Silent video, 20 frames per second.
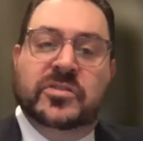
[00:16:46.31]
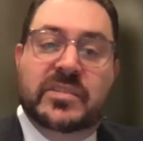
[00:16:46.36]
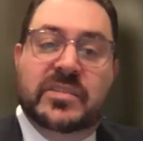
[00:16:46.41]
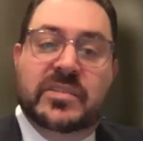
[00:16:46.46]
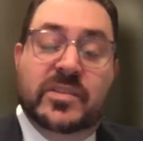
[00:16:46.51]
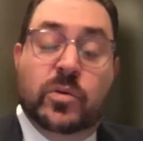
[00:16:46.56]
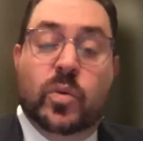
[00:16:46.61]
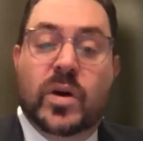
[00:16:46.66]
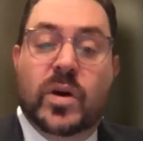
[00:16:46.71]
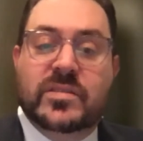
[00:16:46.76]

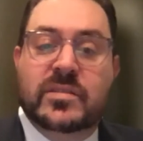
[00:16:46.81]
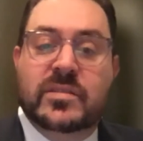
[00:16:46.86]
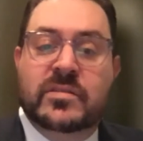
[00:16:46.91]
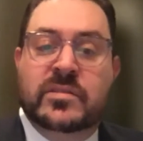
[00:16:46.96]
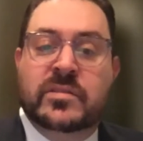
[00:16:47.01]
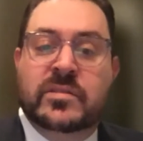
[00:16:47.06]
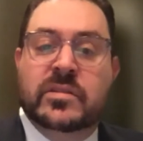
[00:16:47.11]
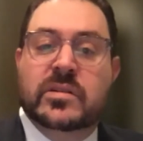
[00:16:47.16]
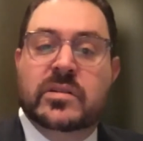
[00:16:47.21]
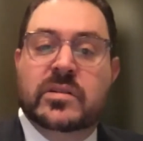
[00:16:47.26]
The
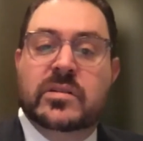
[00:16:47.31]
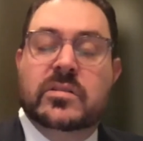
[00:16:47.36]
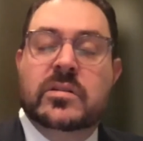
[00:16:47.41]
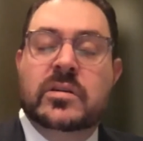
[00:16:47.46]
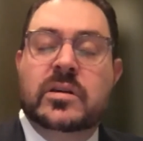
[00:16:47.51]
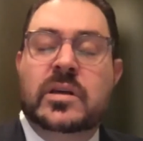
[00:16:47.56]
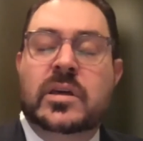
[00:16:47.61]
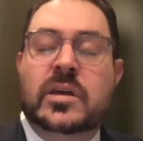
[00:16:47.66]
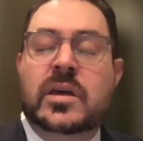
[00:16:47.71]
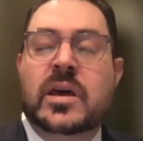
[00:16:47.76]
first is, it
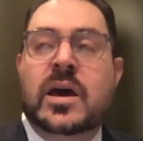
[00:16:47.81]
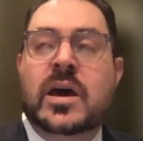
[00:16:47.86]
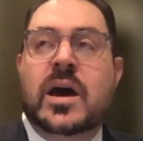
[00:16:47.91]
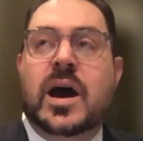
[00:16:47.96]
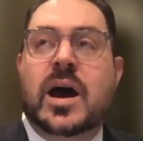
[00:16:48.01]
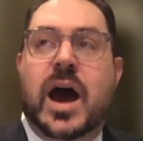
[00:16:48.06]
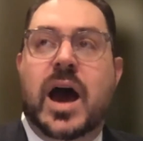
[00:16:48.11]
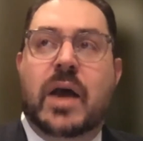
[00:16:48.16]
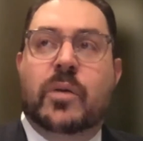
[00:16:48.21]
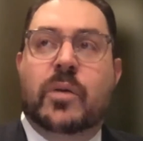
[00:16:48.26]
wasn't
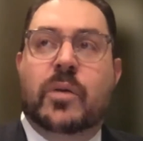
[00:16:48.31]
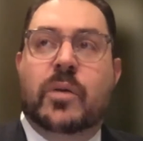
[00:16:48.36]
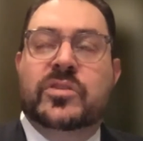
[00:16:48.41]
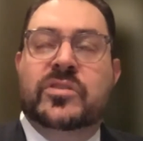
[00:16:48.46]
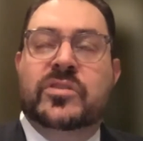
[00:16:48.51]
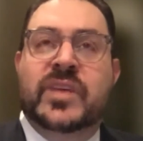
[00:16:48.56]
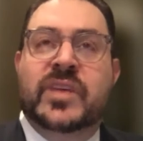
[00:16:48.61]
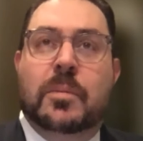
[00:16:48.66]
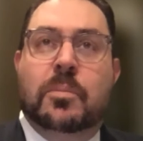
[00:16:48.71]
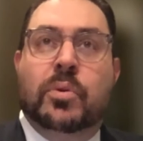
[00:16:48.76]
until,
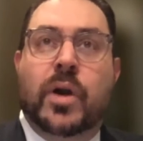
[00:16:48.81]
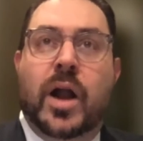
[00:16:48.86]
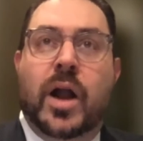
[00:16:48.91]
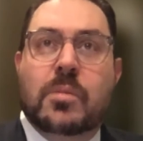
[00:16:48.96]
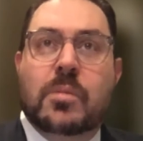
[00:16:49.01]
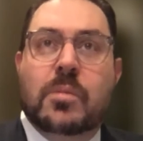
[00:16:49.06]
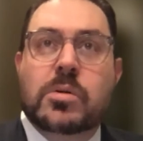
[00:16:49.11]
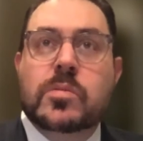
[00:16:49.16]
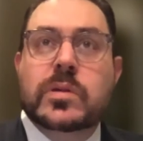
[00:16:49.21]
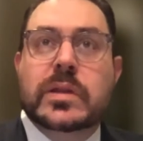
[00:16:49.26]
I would
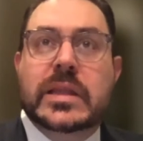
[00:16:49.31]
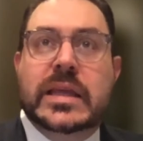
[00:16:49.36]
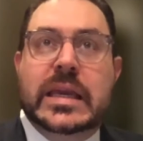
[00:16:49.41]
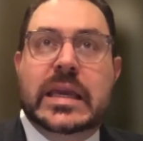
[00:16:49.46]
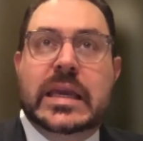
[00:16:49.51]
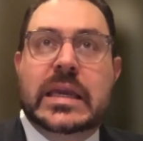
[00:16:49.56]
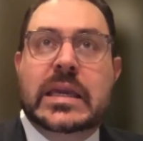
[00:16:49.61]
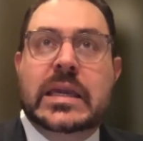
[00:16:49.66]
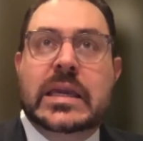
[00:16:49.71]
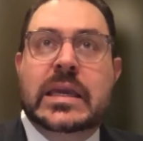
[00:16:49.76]
say,
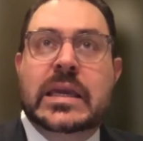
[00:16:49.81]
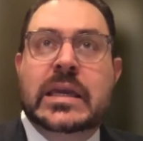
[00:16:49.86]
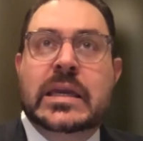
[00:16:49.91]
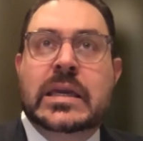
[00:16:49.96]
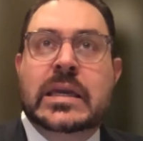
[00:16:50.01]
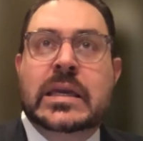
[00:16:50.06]
probably